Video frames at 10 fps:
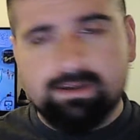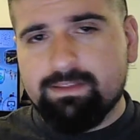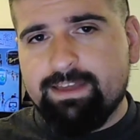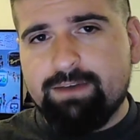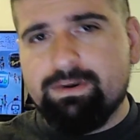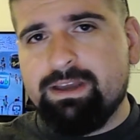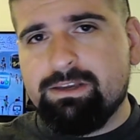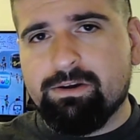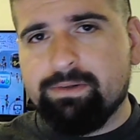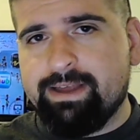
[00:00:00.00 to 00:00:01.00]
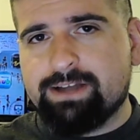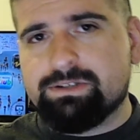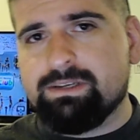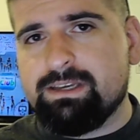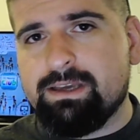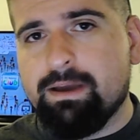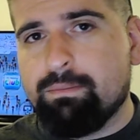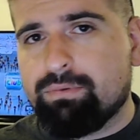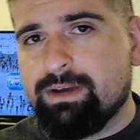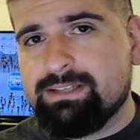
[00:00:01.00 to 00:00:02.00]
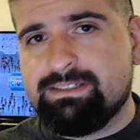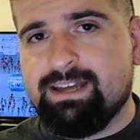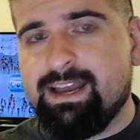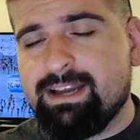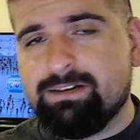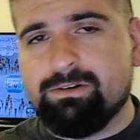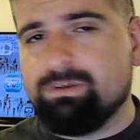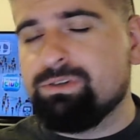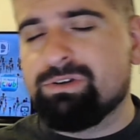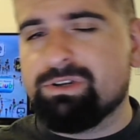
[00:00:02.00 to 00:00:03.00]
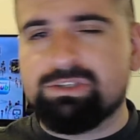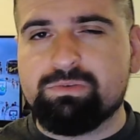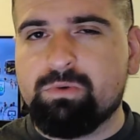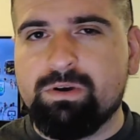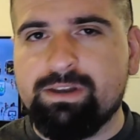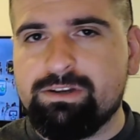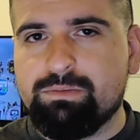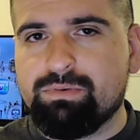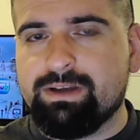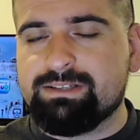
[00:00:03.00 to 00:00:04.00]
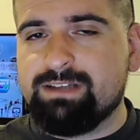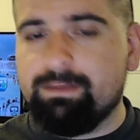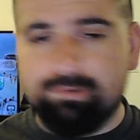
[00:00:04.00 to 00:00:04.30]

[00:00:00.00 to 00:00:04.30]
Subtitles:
That way you don't actually press diagonal and you could have sworn that you pressed up.